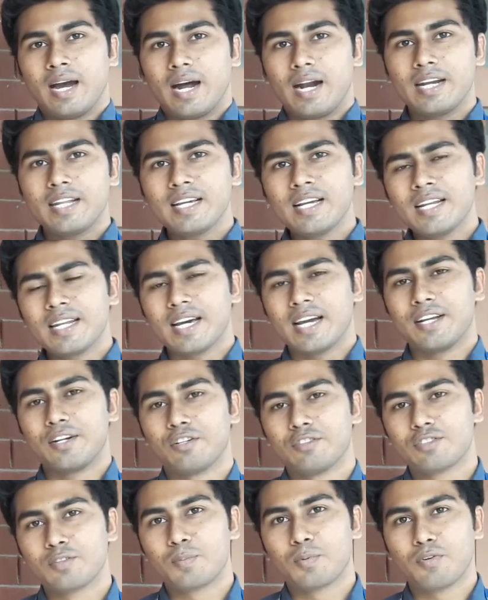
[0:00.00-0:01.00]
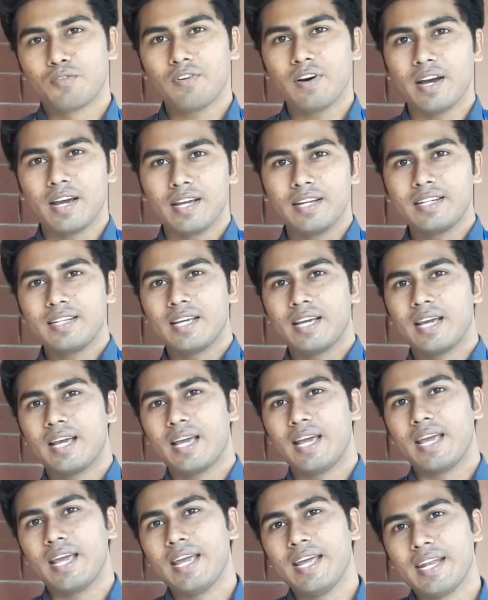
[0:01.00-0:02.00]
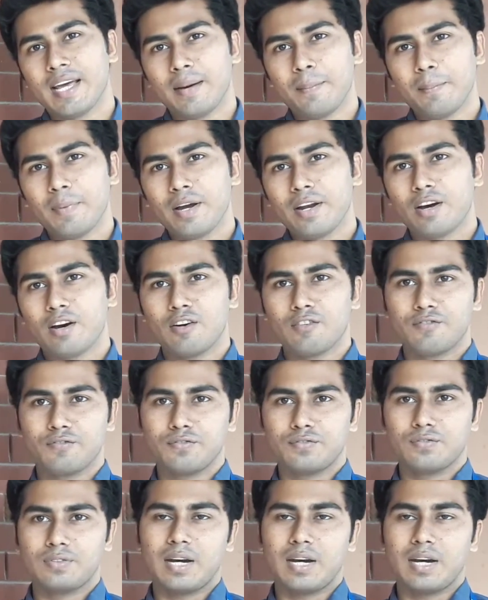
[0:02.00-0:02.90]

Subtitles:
Article 9 also provides a number of